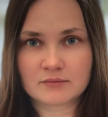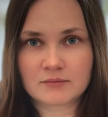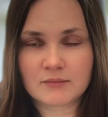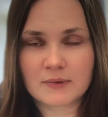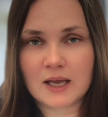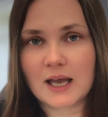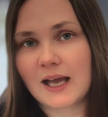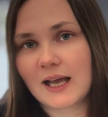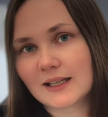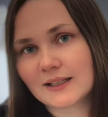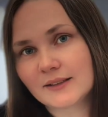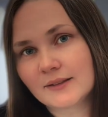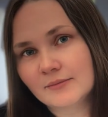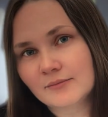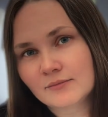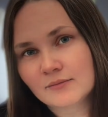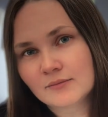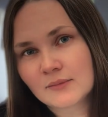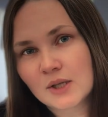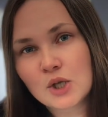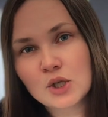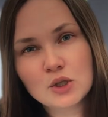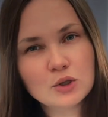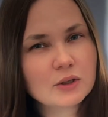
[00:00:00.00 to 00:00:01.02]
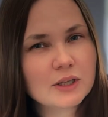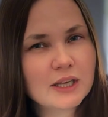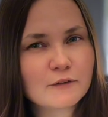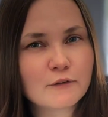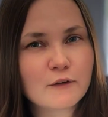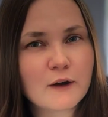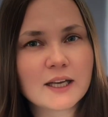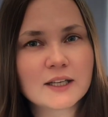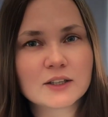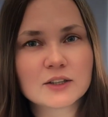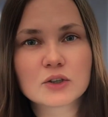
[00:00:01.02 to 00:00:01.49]
And you can
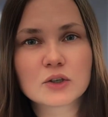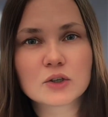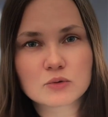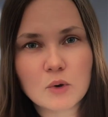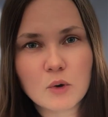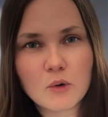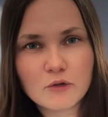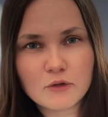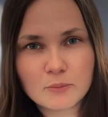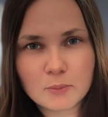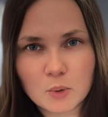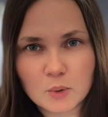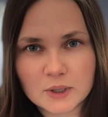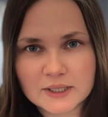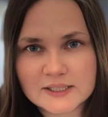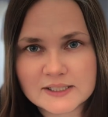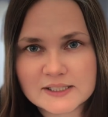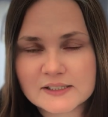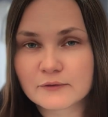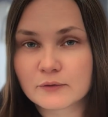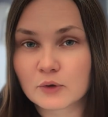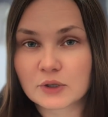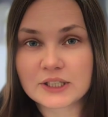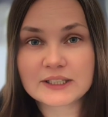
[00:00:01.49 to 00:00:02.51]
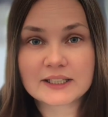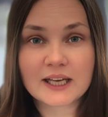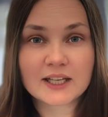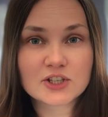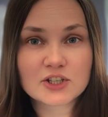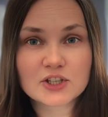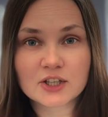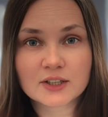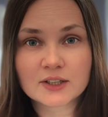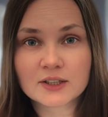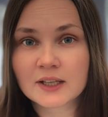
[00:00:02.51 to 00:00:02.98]
find growth points for
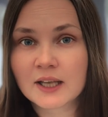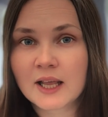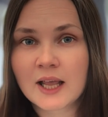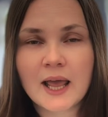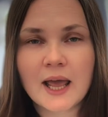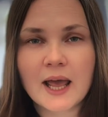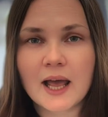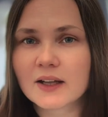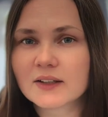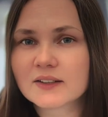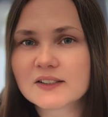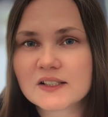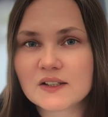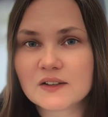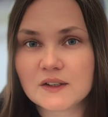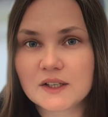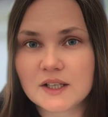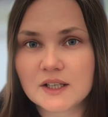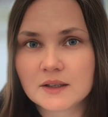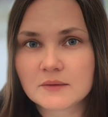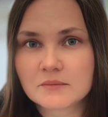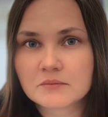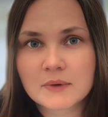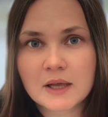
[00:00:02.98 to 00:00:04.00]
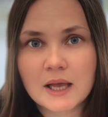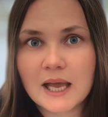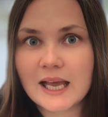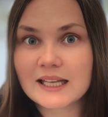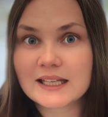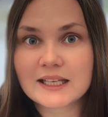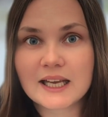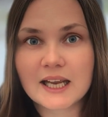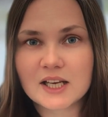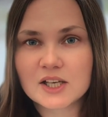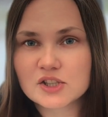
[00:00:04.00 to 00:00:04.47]
retention, LTV,
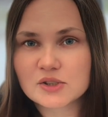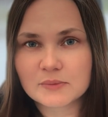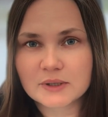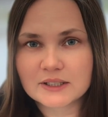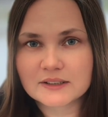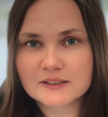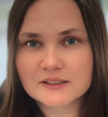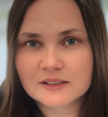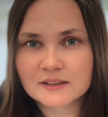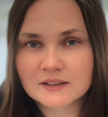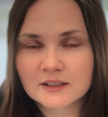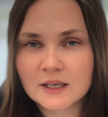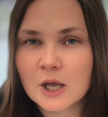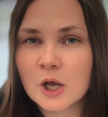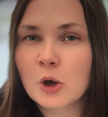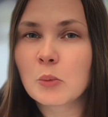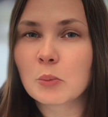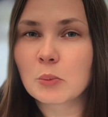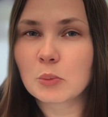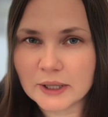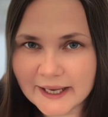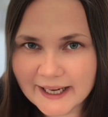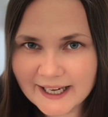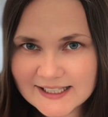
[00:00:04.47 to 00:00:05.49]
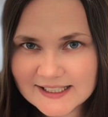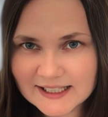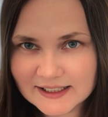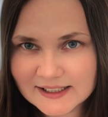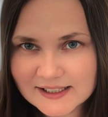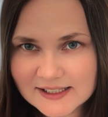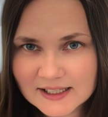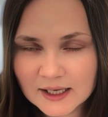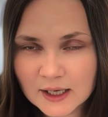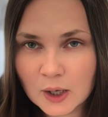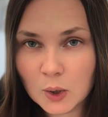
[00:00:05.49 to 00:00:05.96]
engagement,
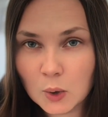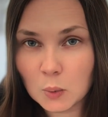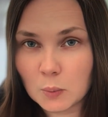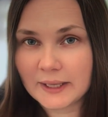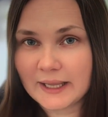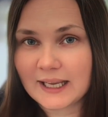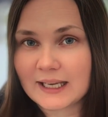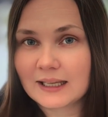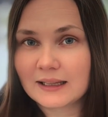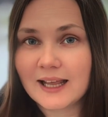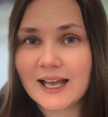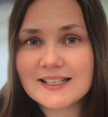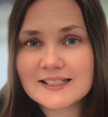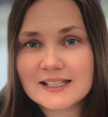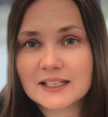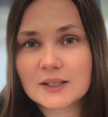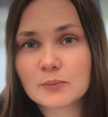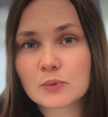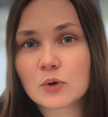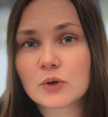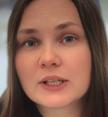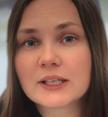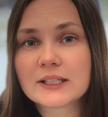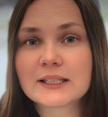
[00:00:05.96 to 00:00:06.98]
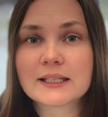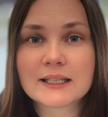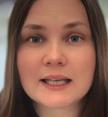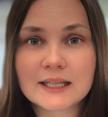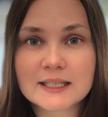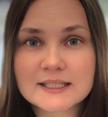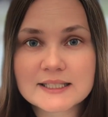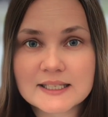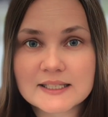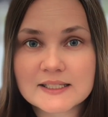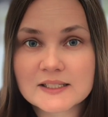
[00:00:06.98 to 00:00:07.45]
places where classic product
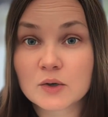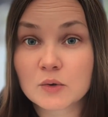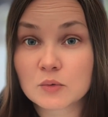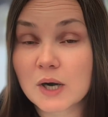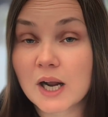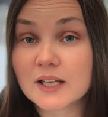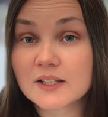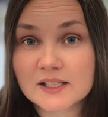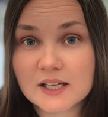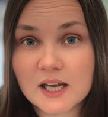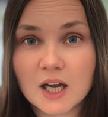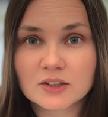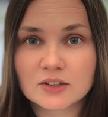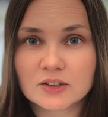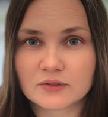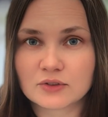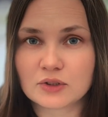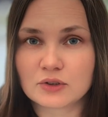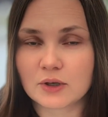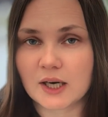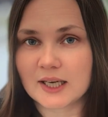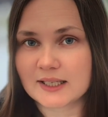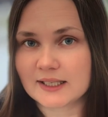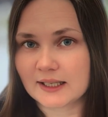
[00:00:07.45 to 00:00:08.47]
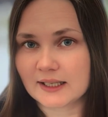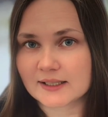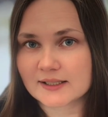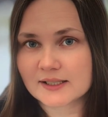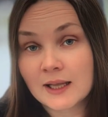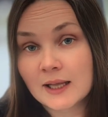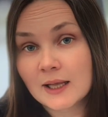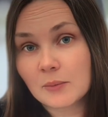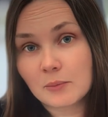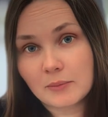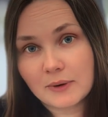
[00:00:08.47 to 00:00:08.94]
analysis runs out of new ideas.
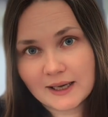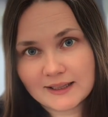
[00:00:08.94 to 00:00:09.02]
By